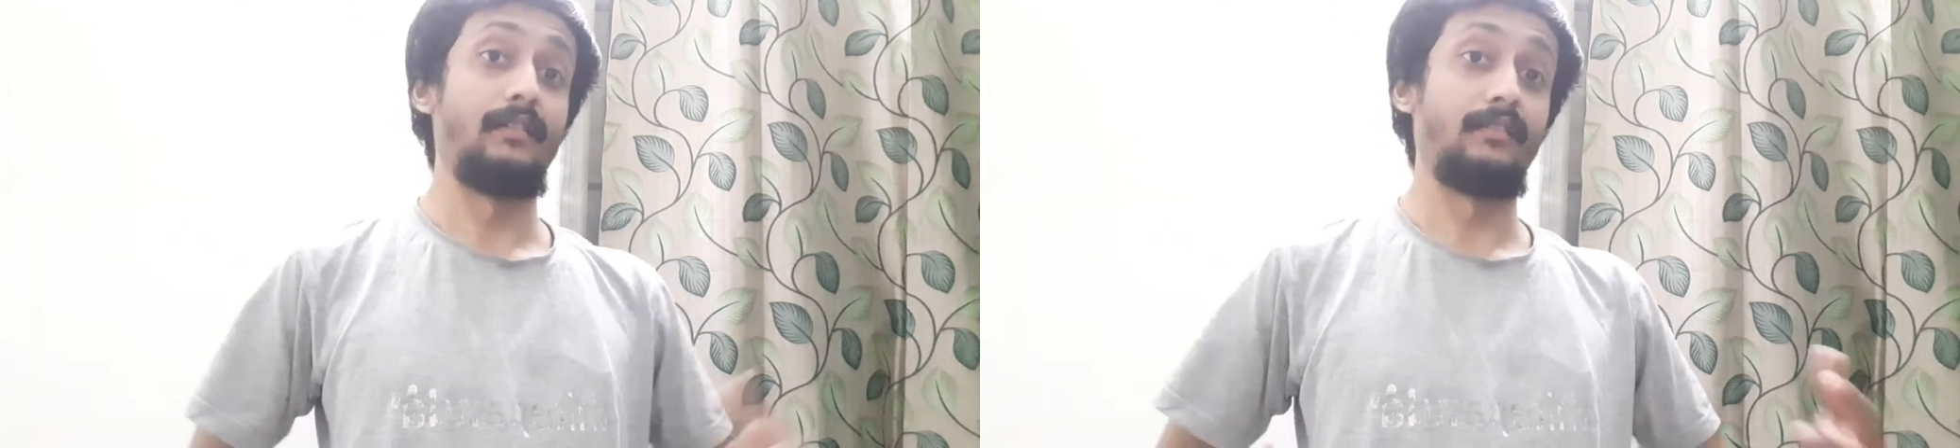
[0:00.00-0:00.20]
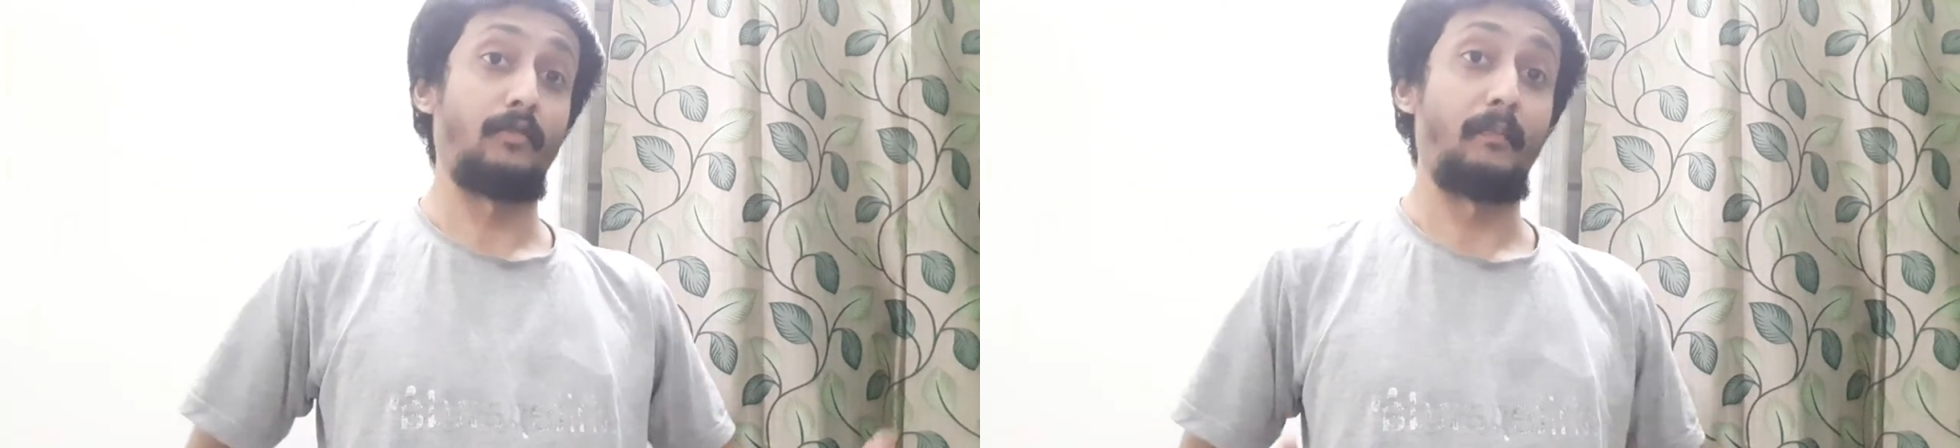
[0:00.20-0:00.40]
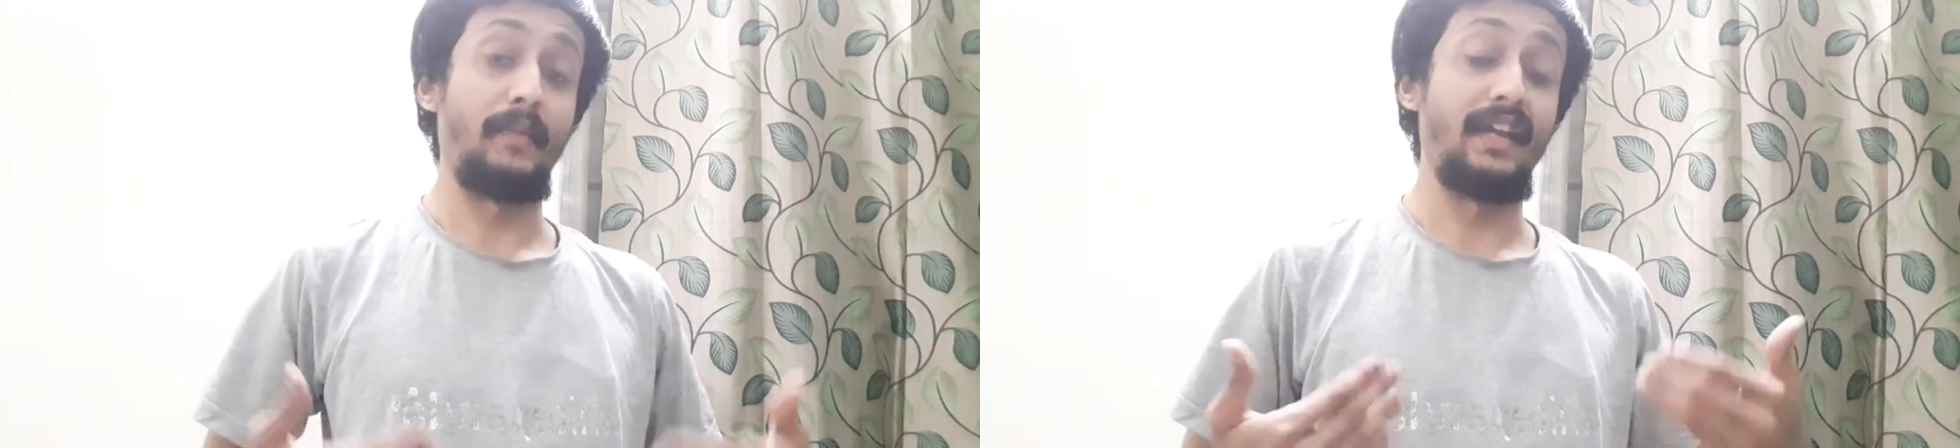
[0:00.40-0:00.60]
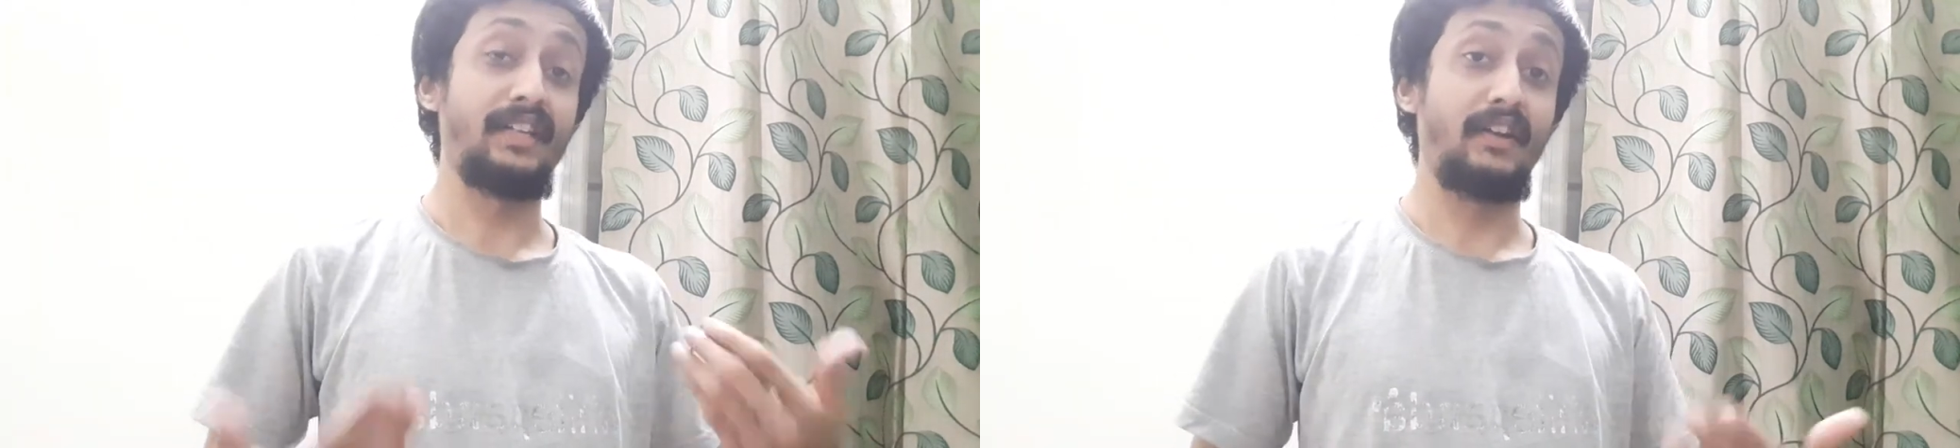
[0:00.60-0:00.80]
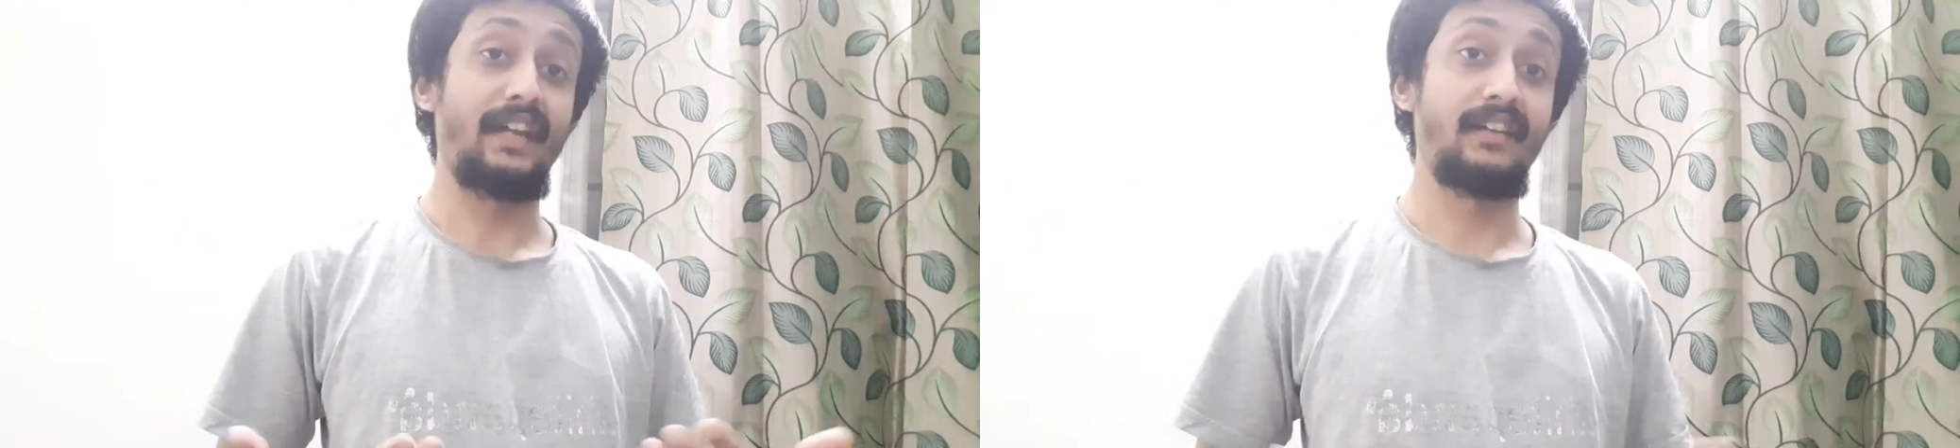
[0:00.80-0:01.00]
so
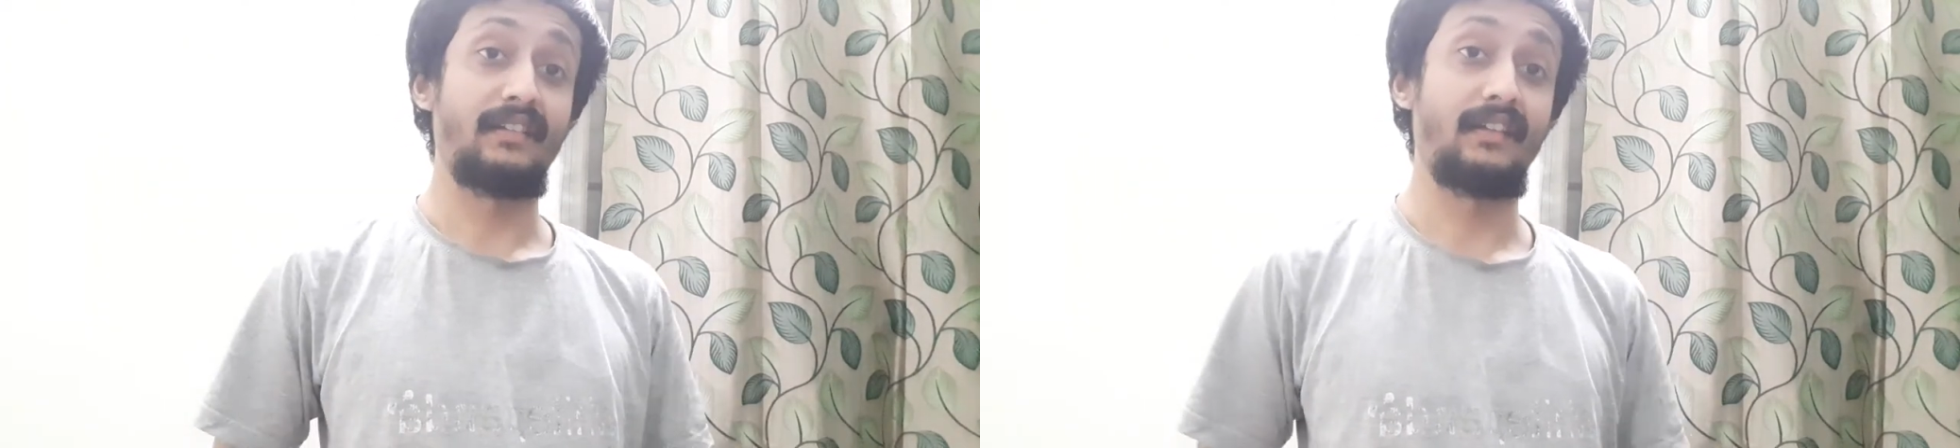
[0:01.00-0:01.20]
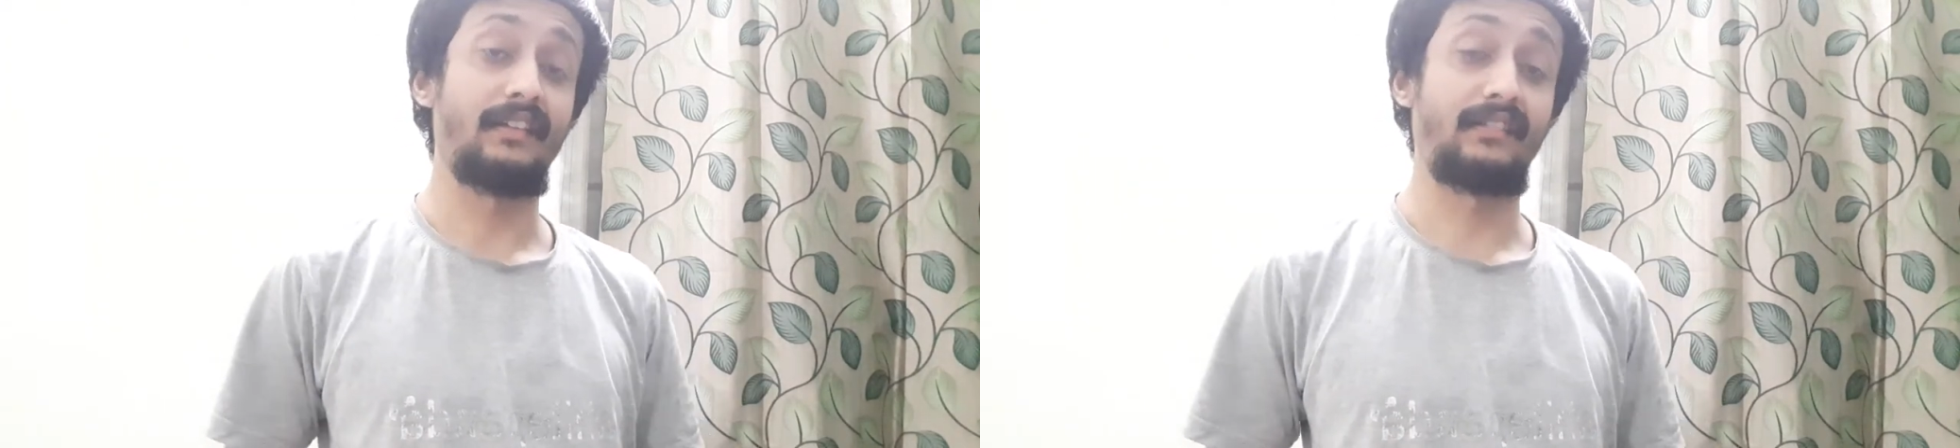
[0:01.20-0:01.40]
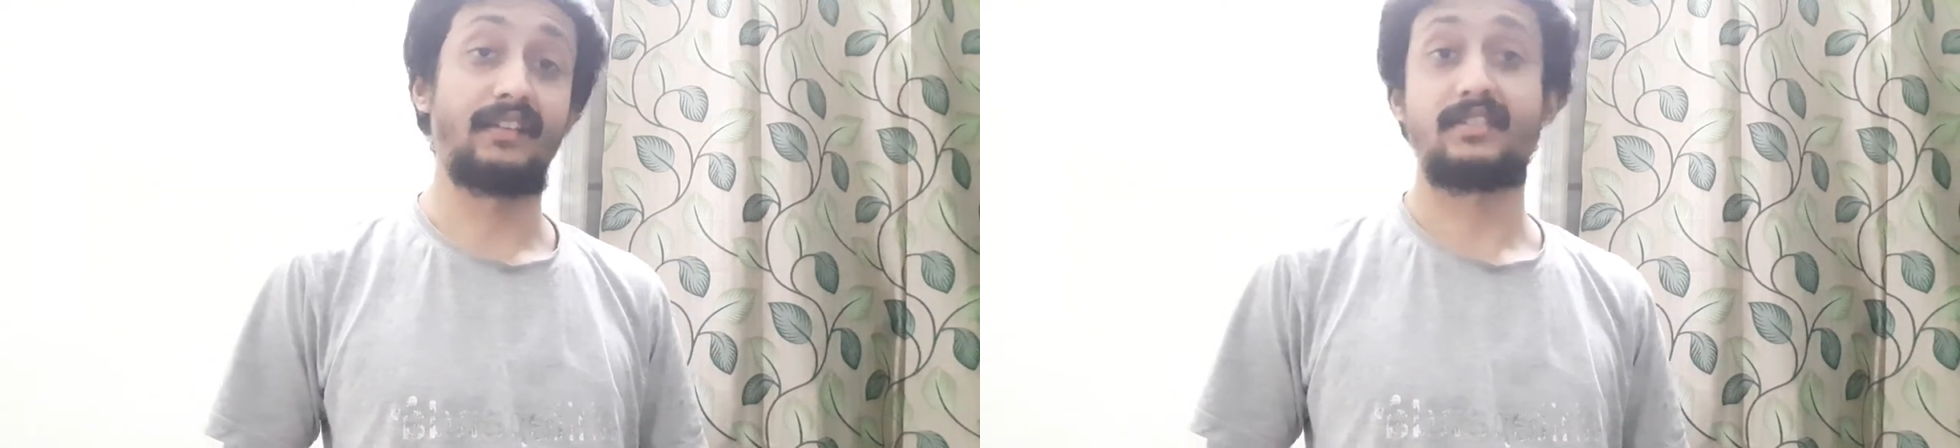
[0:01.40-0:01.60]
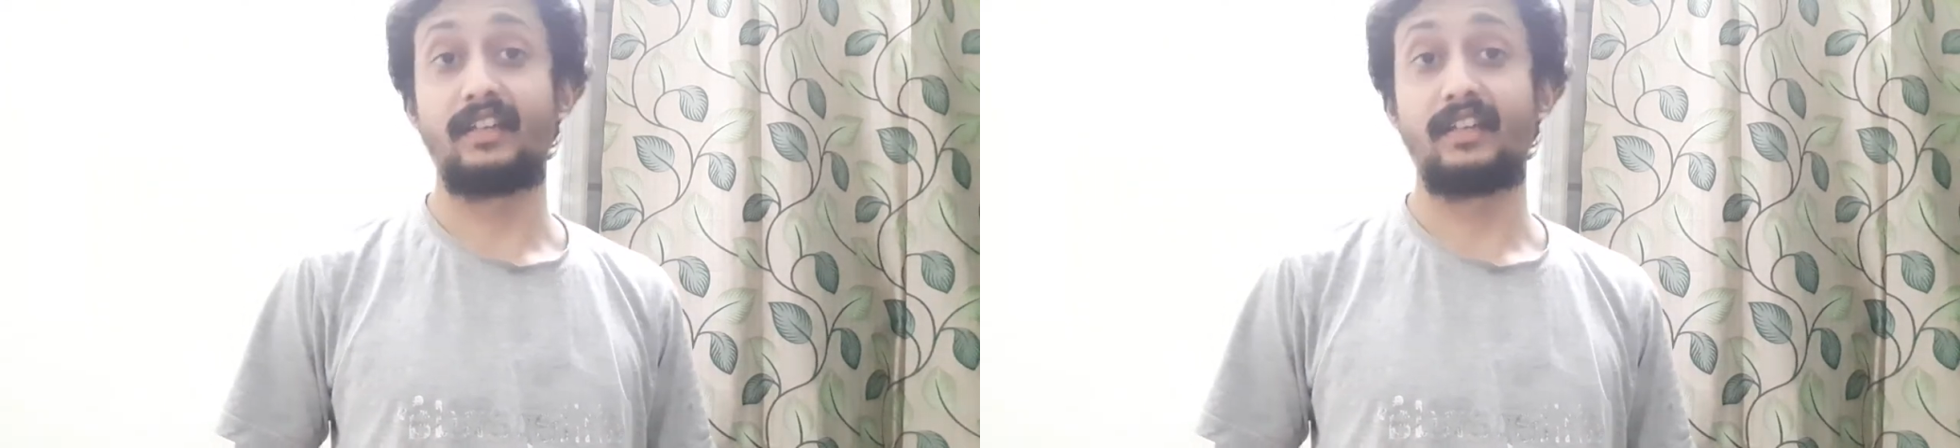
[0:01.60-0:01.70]
incurring such